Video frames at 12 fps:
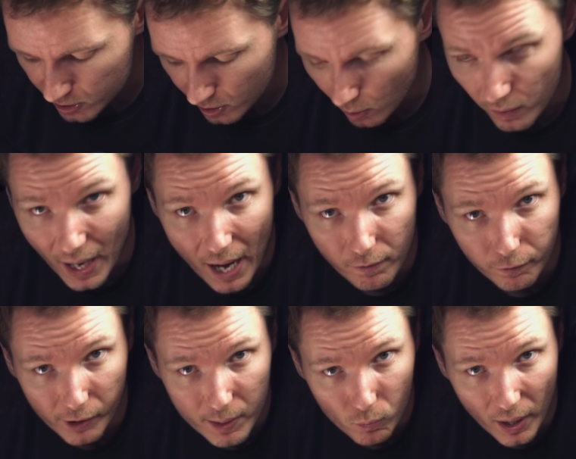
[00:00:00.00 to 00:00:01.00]
So that
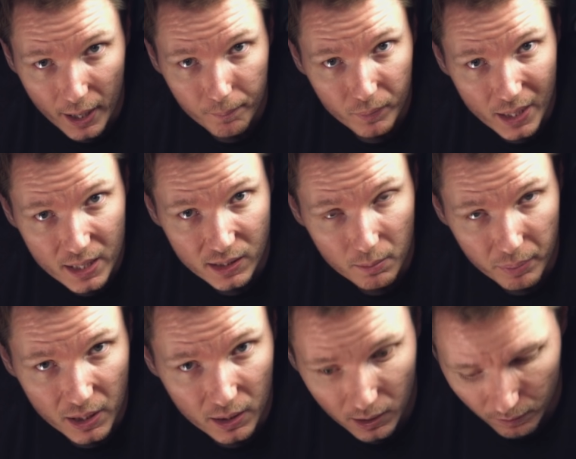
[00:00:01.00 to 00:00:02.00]
frame rate isn't
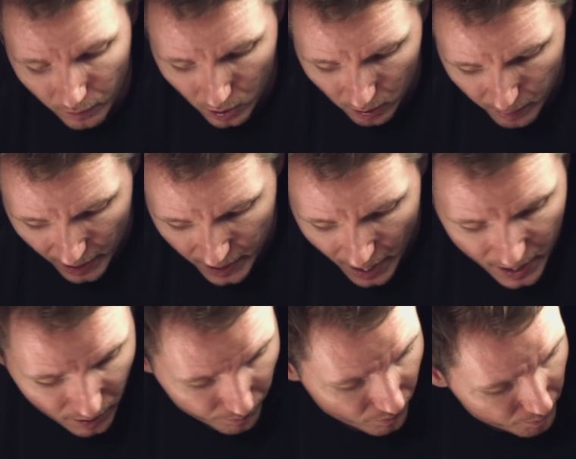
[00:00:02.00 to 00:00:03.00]
being converted by the
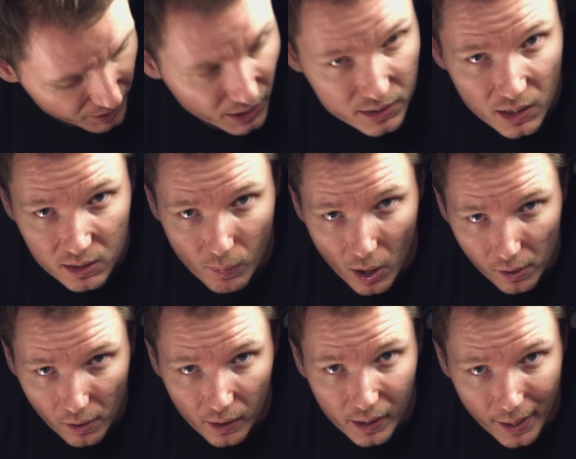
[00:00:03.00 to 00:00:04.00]
ATEM because this
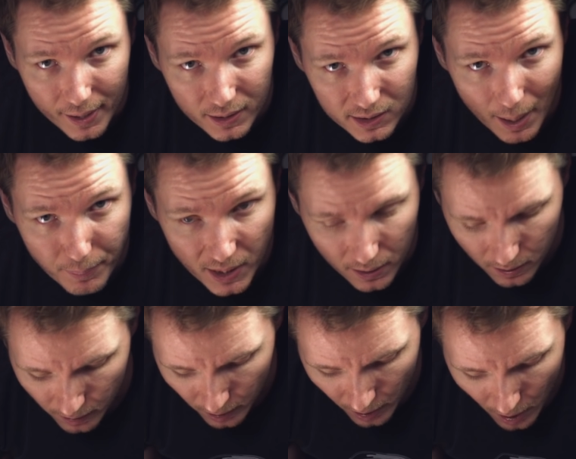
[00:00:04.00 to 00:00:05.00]
monitor can accept it.